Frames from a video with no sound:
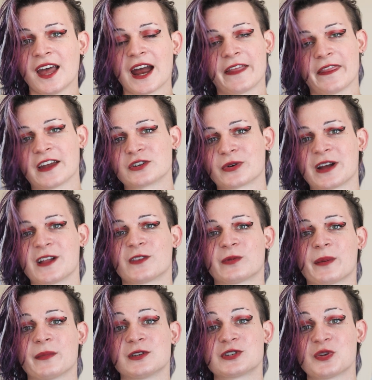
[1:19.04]
and that trans
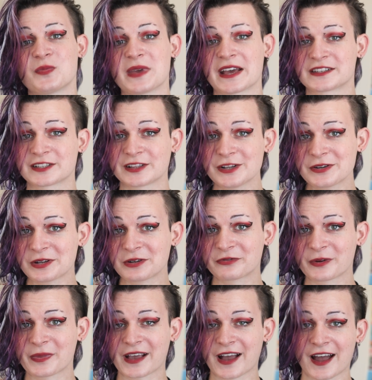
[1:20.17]
women should be excluded
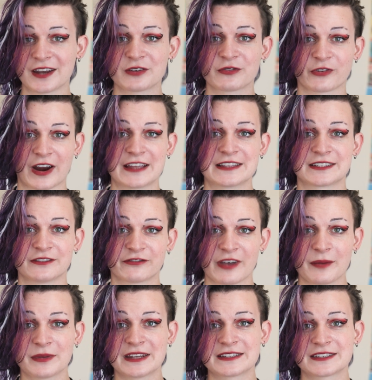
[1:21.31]
from the kind of rights and
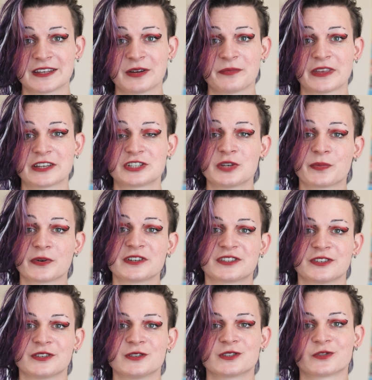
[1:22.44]
feminism that she
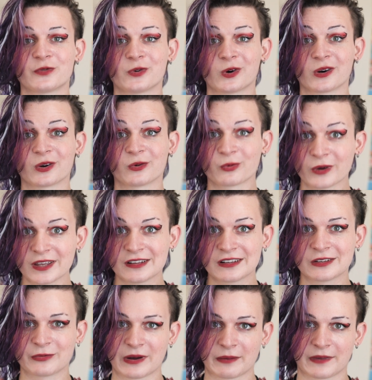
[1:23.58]
pursues for
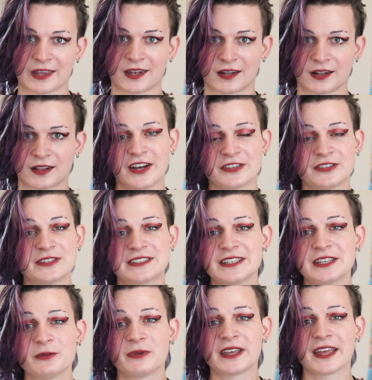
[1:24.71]
real women. You
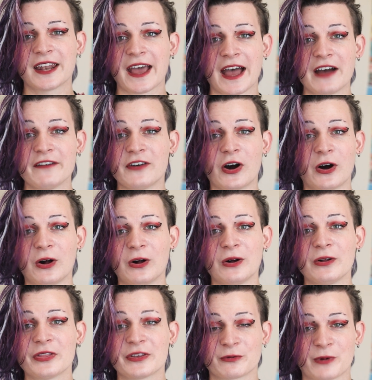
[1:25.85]
see, we can have
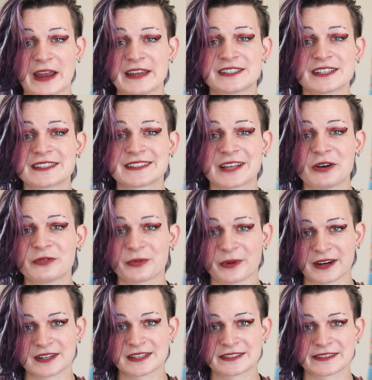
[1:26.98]
all the righteous
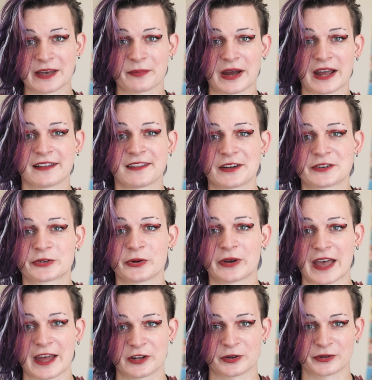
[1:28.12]
self-awareness that biological
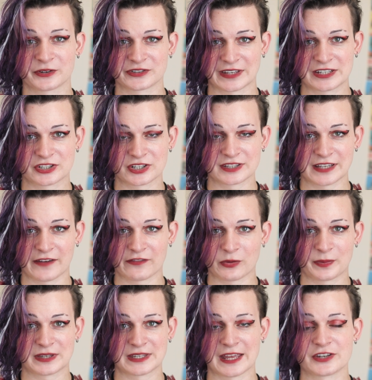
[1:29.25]
categorizations have the
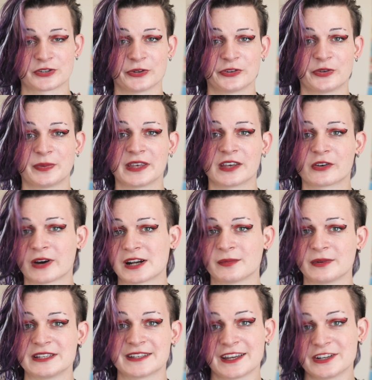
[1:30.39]
potential to be
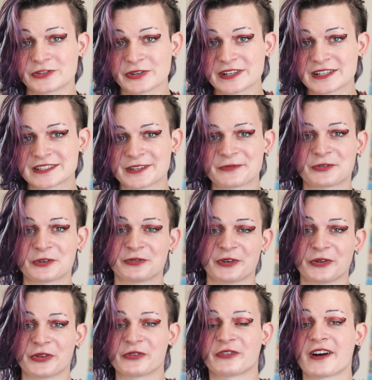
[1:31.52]
incredibly dangerous and fulfill
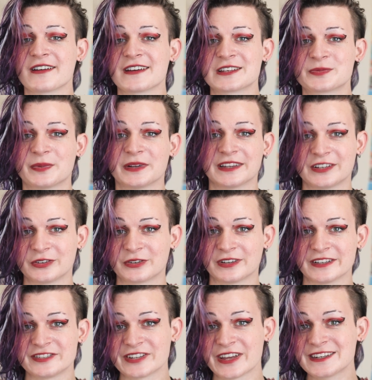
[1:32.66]
nefarious political
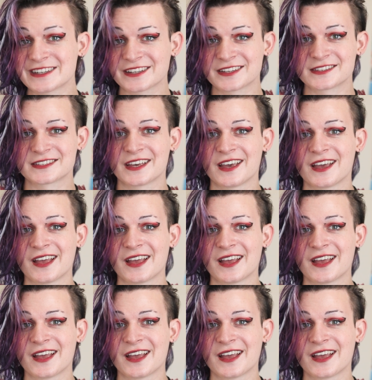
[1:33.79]
agendas,